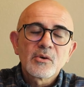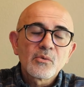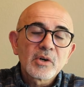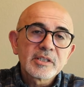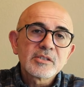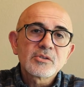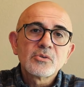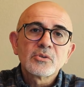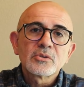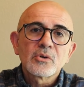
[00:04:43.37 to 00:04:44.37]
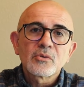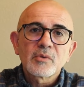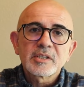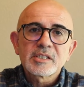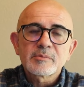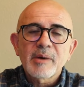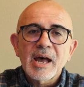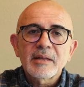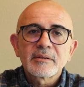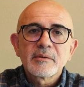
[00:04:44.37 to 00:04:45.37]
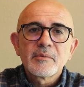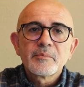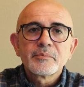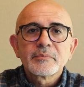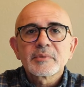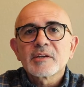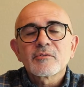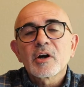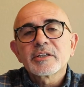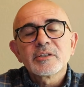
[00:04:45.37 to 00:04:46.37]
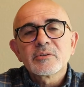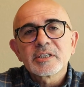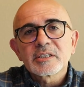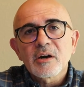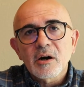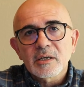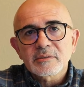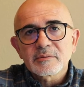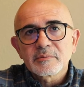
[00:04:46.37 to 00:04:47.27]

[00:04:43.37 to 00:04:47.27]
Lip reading: what is good or what is bad, then why do you need God?